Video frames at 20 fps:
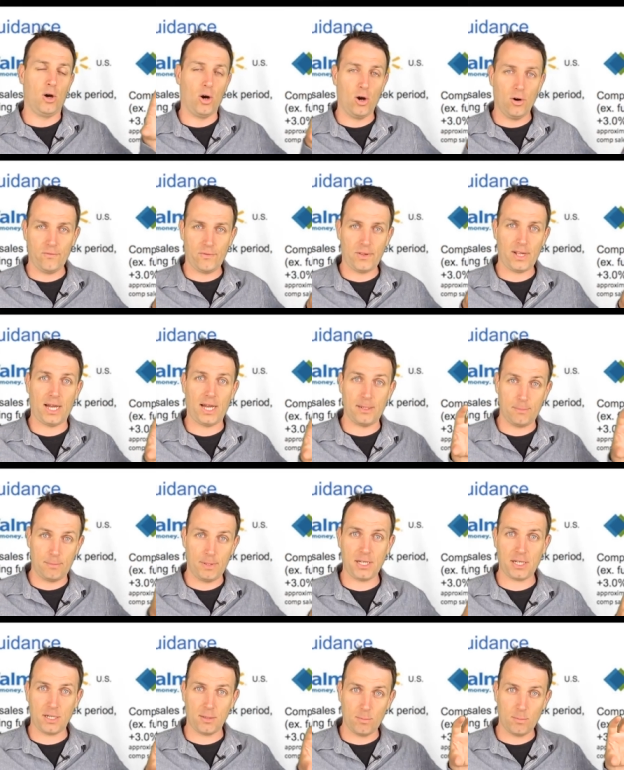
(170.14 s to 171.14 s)
offline
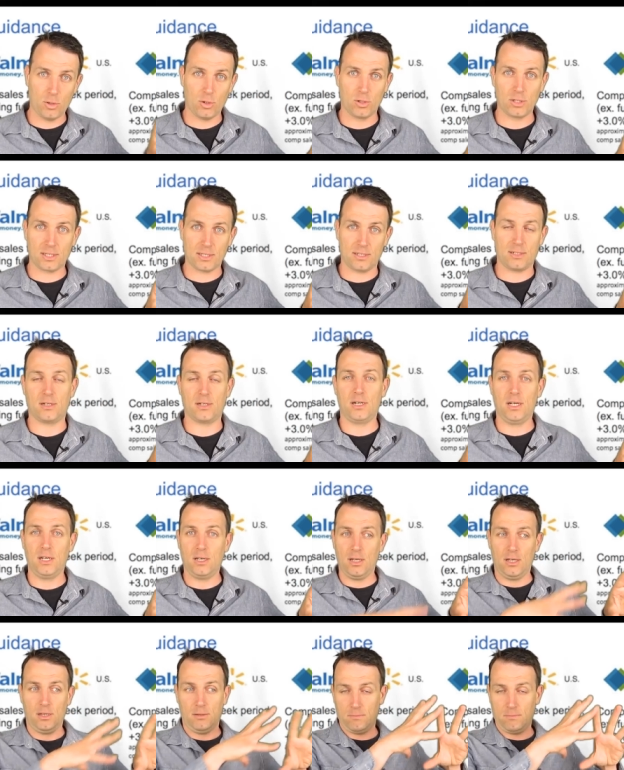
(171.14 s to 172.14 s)
brick and mortar
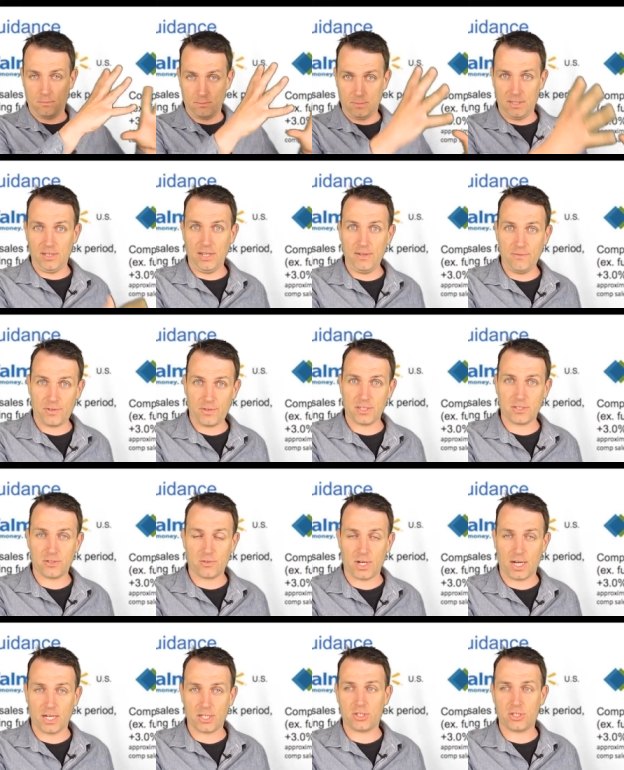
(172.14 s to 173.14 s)

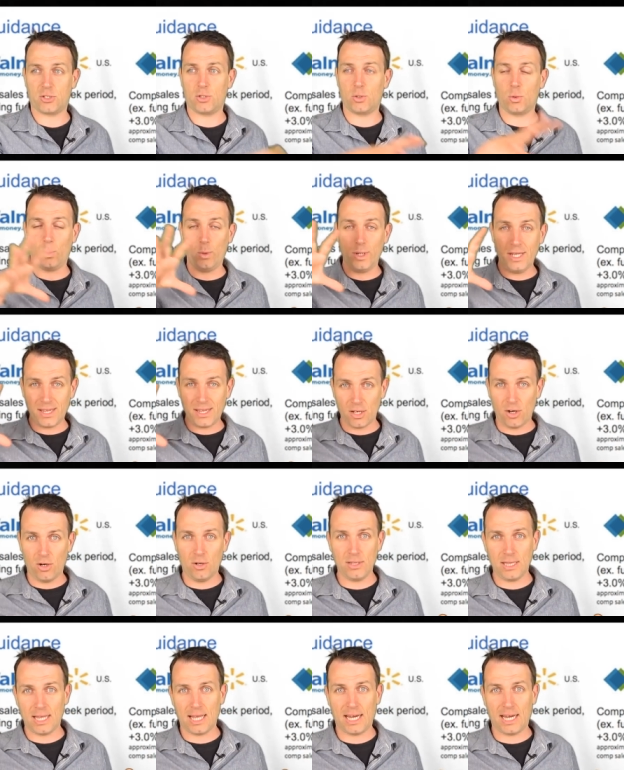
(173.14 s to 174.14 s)
infrastructure with
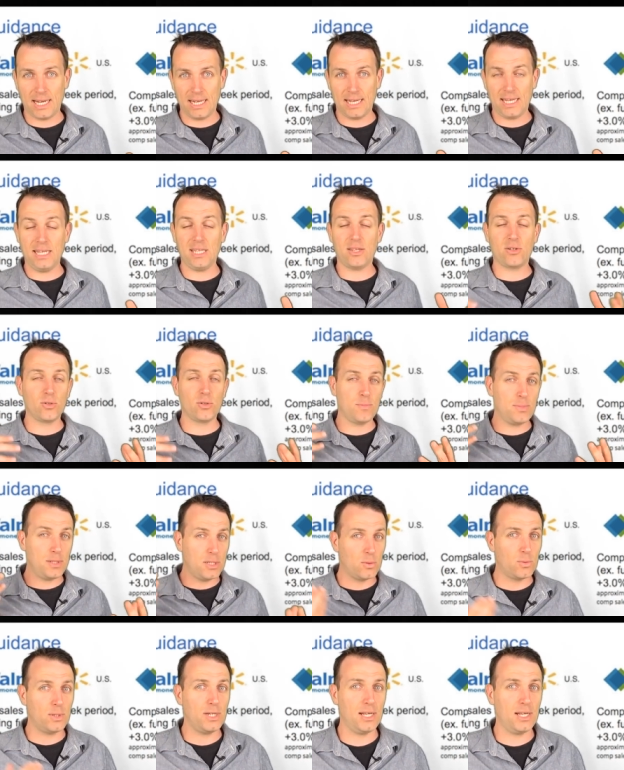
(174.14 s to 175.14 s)
online, it could be
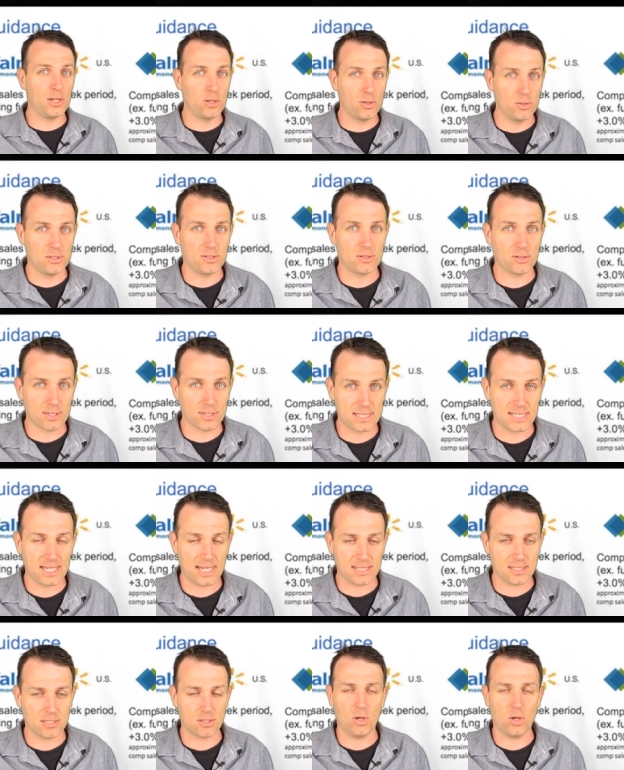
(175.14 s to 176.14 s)
a really good
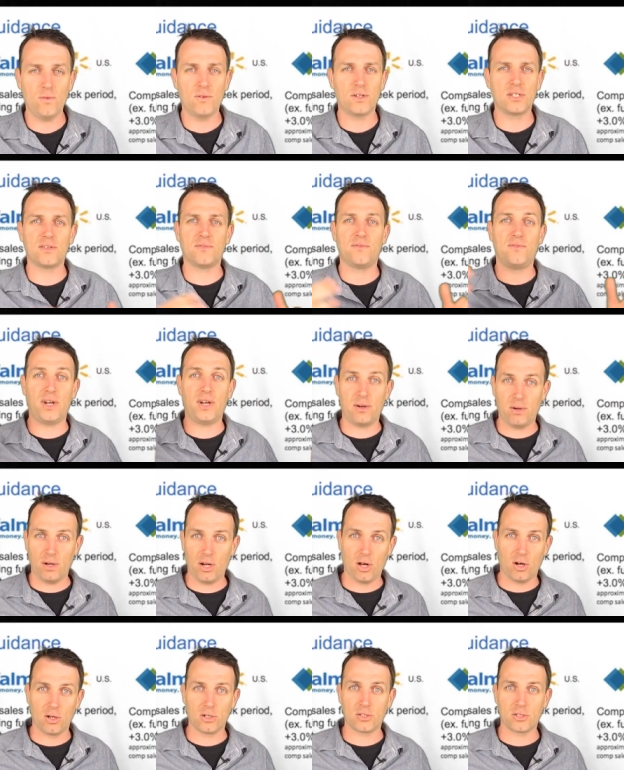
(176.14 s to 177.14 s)
success over the very
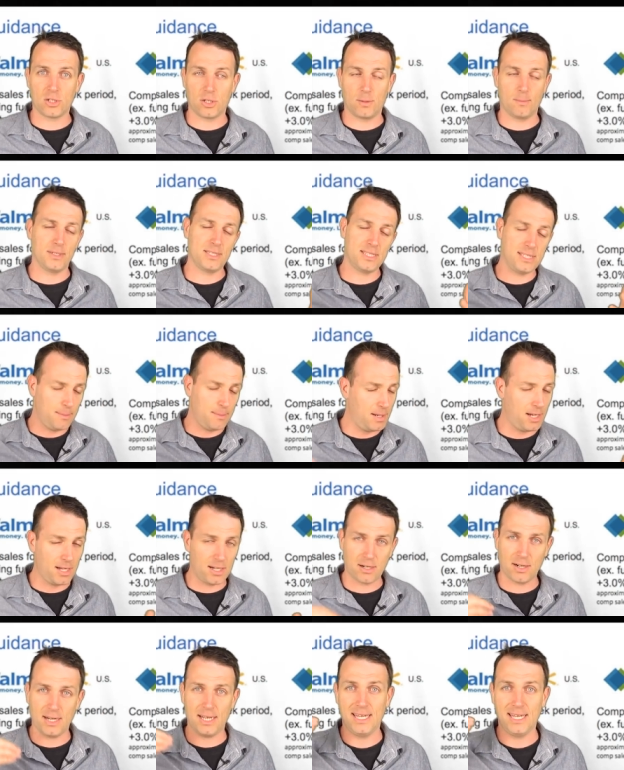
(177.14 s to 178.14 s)
long term,
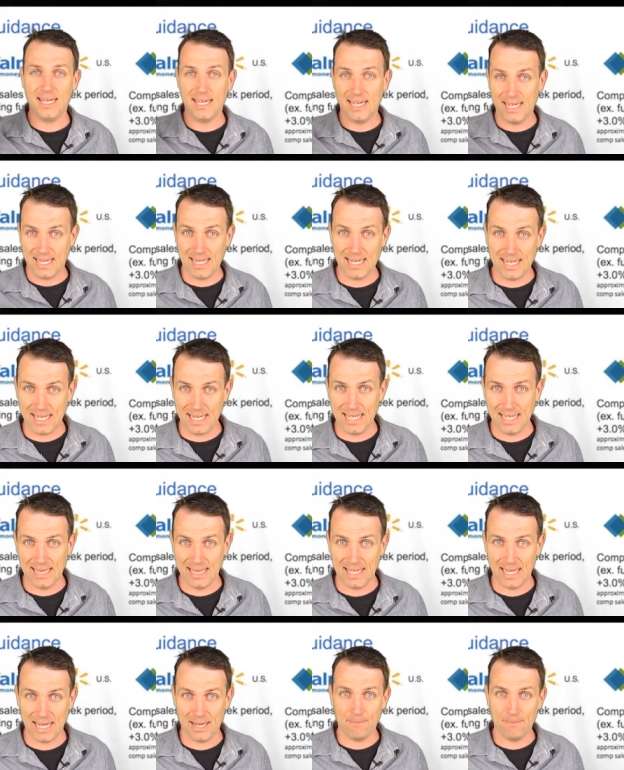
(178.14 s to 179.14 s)
similarly in
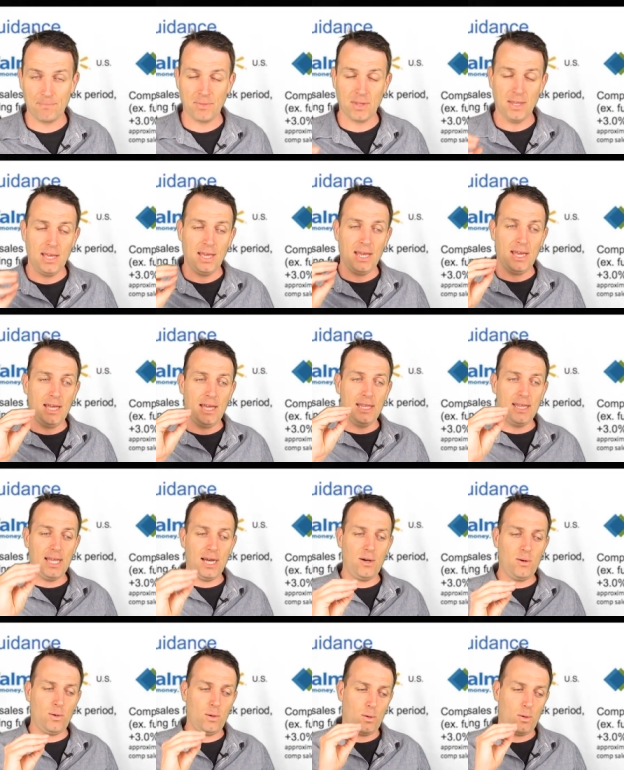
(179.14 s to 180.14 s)
India.
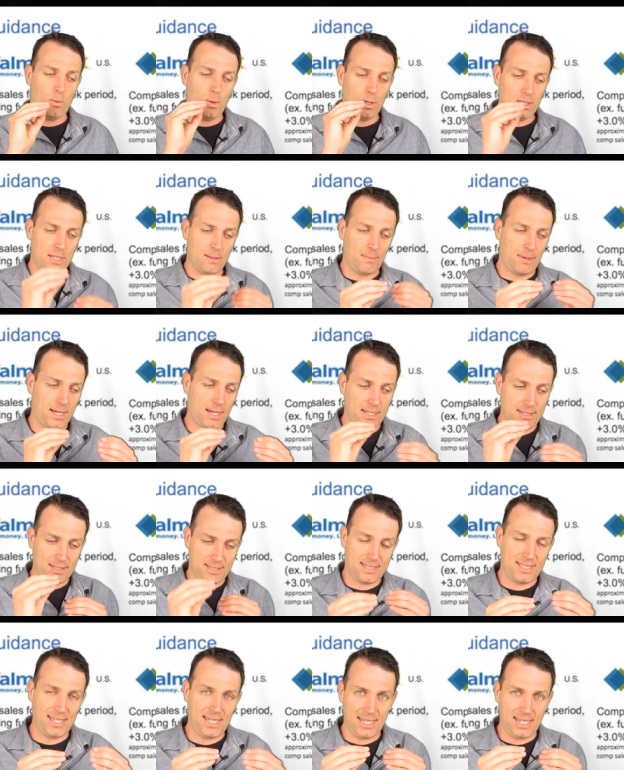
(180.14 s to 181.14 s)
Now, what am I
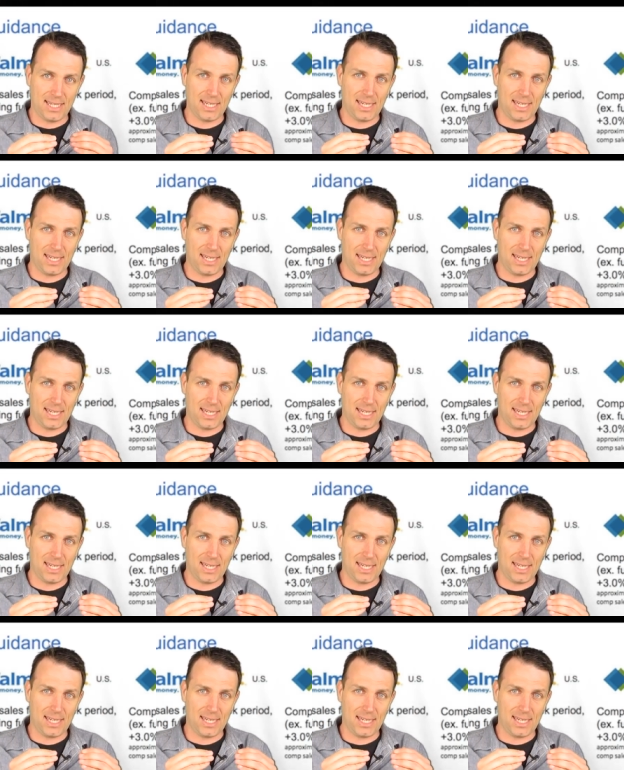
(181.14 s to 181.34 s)
seeing